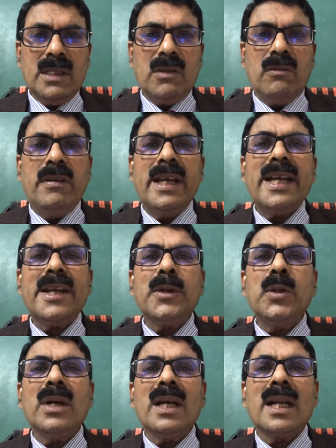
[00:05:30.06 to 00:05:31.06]
where
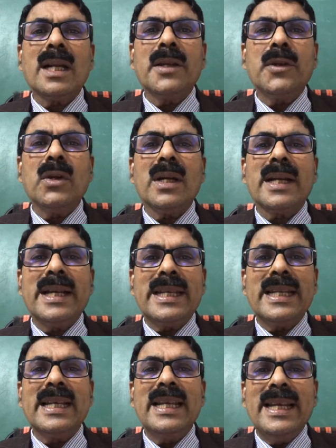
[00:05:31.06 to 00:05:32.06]
you are
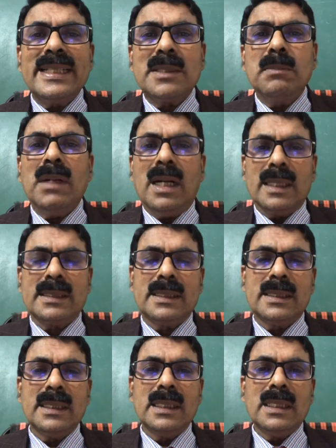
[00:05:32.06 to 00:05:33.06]
getting less
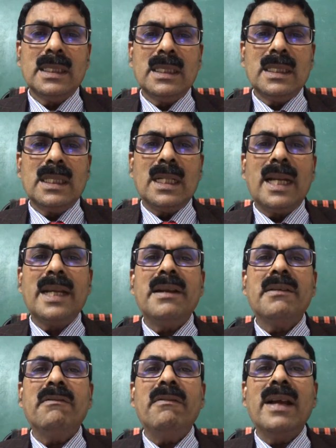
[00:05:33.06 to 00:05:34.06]
marks,
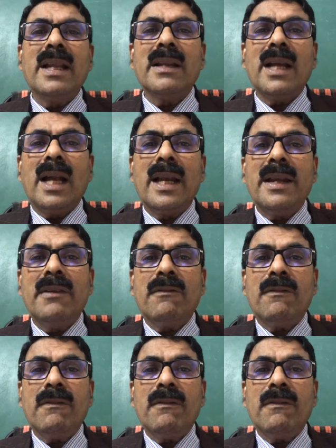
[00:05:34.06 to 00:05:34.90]
analyze